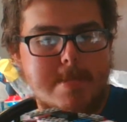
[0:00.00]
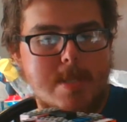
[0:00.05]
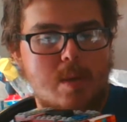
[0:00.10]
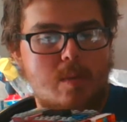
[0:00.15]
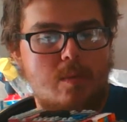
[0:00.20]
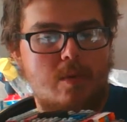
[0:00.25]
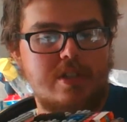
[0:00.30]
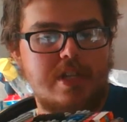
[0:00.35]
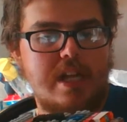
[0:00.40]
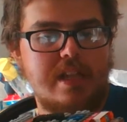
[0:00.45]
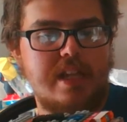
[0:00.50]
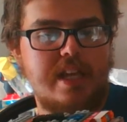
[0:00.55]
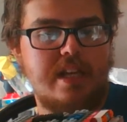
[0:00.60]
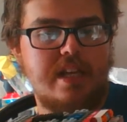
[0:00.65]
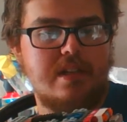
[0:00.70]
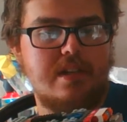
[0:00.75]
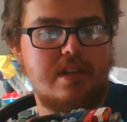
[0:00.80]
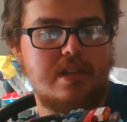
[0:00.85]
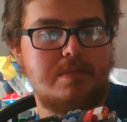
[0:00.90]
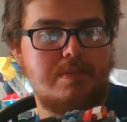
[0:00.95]
which I think
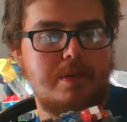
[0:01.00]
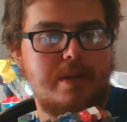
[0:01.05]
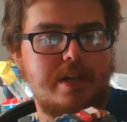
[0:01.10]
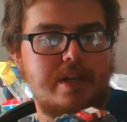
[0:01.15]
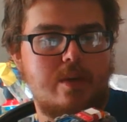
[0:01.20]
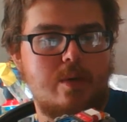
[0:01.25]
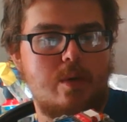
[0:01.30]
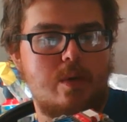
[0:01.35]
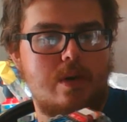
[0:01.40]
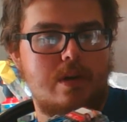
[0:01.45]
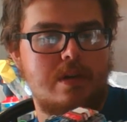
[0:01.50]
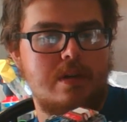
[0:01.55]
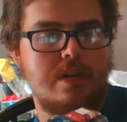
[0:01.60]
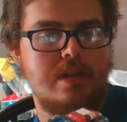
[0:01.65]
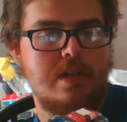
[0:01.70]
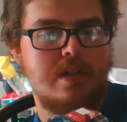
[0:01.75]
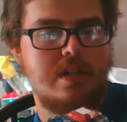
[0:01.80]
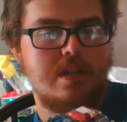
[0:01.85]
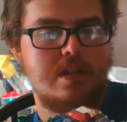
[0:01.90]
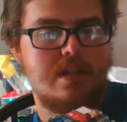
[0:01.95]
looks pretty cool.
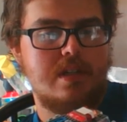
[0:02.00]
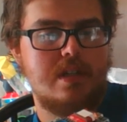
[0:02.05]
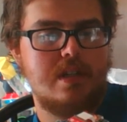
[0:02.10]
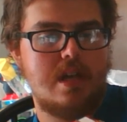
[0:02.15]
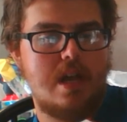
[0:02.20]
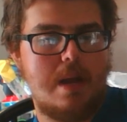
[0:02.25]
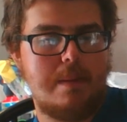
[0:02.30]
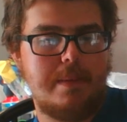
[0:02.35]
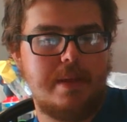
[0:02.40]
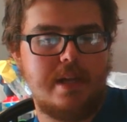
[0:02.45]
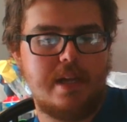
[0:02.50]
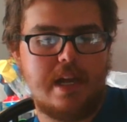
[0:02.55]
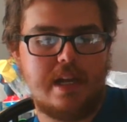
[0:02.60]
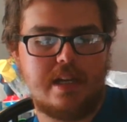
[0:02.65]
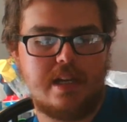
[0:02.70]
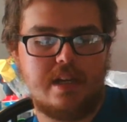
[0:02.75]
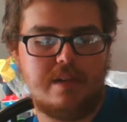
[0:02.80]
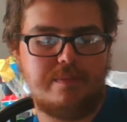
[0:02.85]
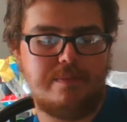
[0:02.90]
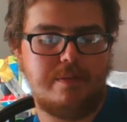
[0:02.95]
I mean, I
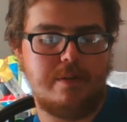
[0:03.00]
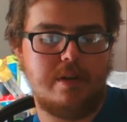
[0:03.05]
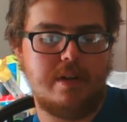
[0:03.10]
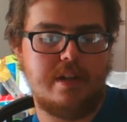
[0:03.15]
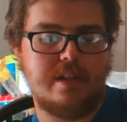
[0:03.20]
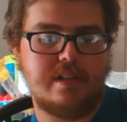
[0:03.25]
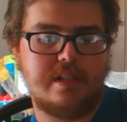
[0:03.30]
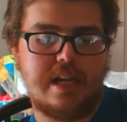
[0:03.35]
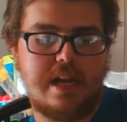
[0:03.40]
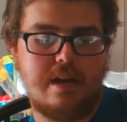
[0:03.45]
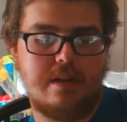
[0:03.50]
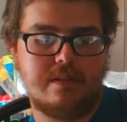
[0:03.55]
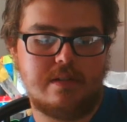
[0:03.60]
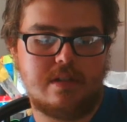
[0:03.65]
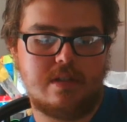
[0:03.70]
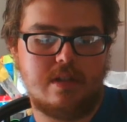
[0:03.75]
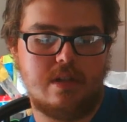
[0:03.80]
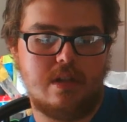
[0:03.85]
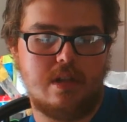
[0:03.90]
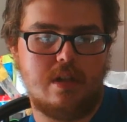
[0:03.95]
could put it down
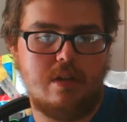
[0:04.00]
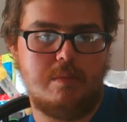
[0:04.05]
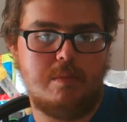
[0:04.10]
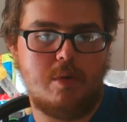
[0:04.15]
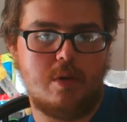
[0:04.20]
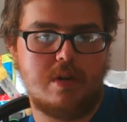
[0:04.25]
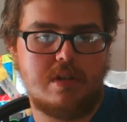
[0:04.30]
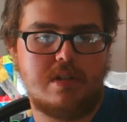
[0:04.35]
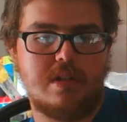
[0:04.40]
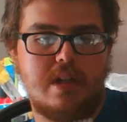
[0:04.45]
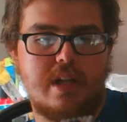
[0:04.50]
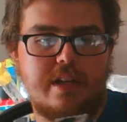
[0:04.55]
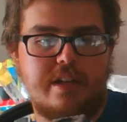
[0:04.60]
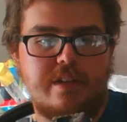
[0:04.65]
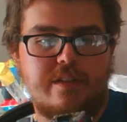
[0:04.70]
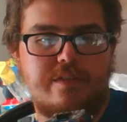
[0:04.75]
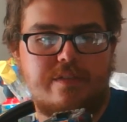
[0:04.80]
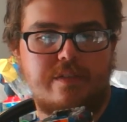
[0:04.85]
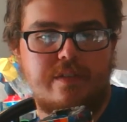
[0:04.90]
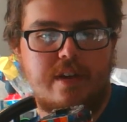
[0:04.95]
to a little more to like
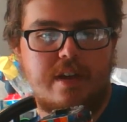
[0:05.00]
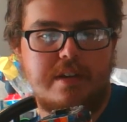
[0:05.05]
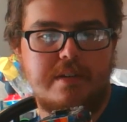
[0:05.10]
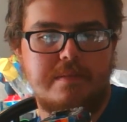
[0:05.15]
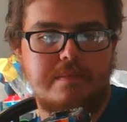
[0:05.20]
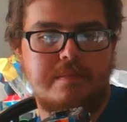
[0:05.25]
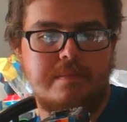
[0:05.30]
the front.